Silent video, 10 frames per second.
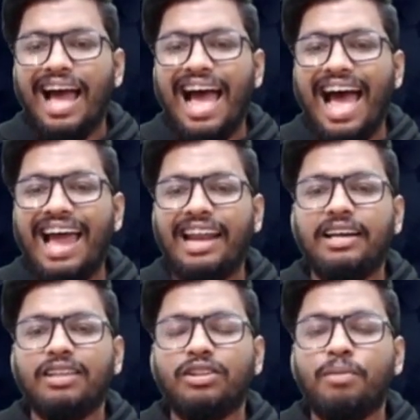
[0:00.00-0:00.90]

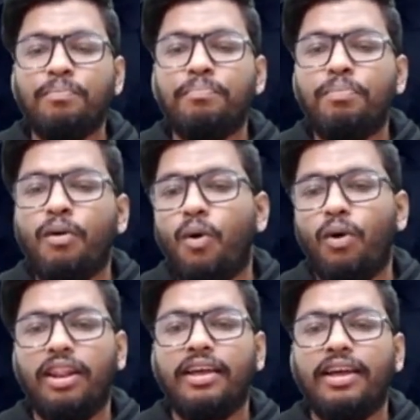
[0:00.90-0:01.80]
and the
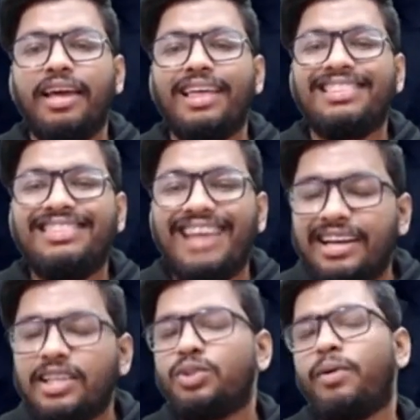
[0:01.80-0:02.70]
pole.
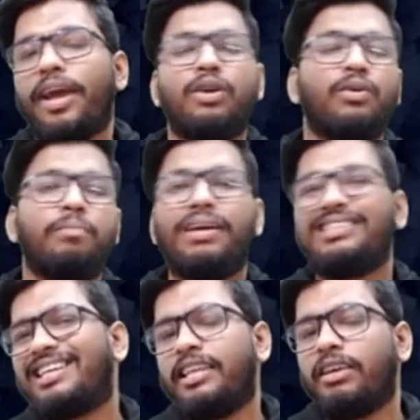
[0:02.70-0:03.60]
That is where you
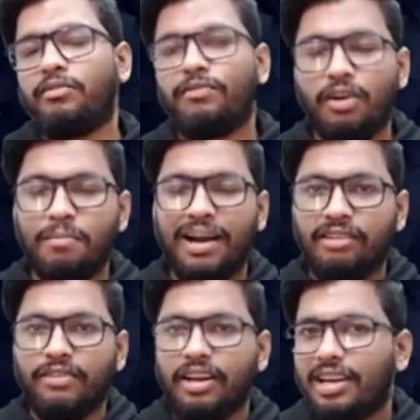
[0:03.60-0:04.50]
basically, for a
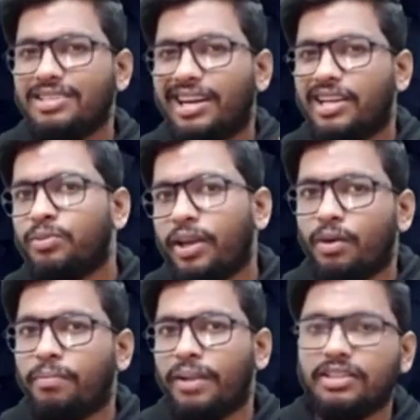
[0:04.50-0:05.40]
magnifying glass, that is where
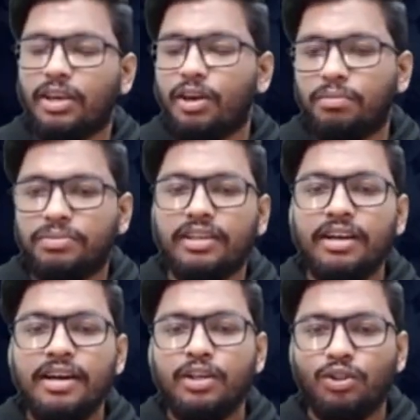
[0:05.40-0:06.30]
you place the object.
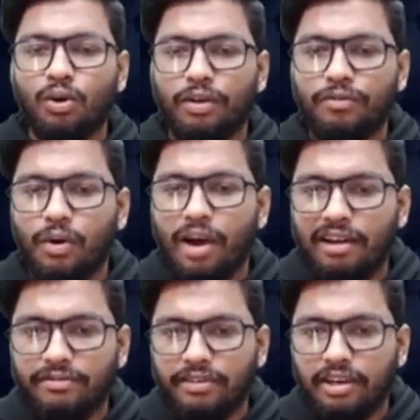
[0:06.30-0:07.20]
So if you
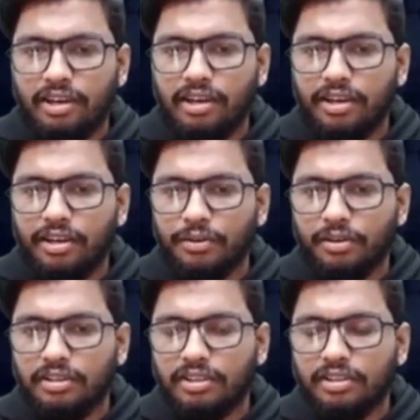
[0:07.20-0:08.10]
have, uh, you
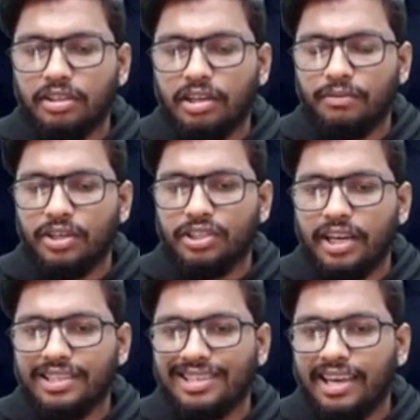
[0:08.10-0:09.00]
know, this is the converging
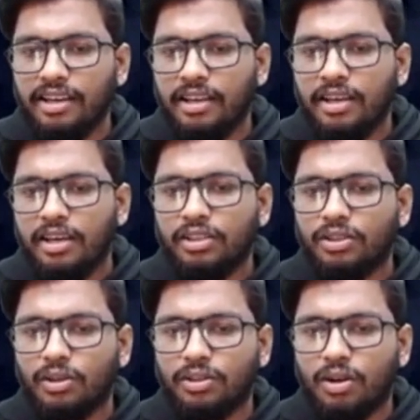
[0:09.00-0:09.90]
lens again.
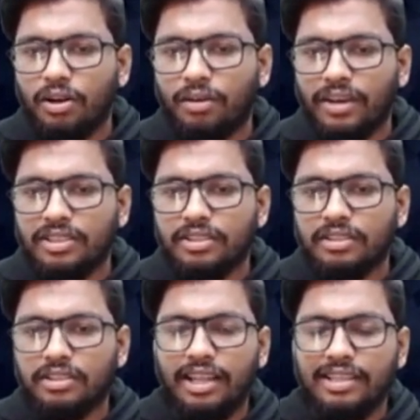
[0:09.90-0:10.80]
So it's a
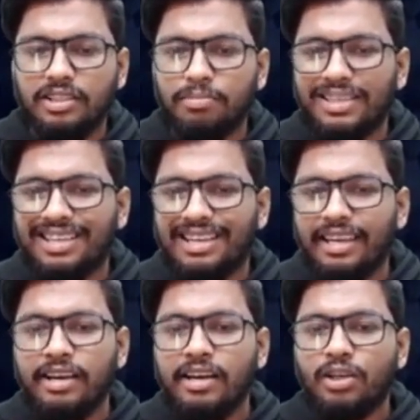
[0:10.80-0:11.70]
convex lens
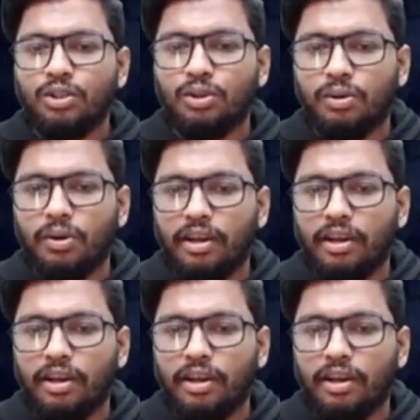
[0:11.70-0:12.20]
basically. So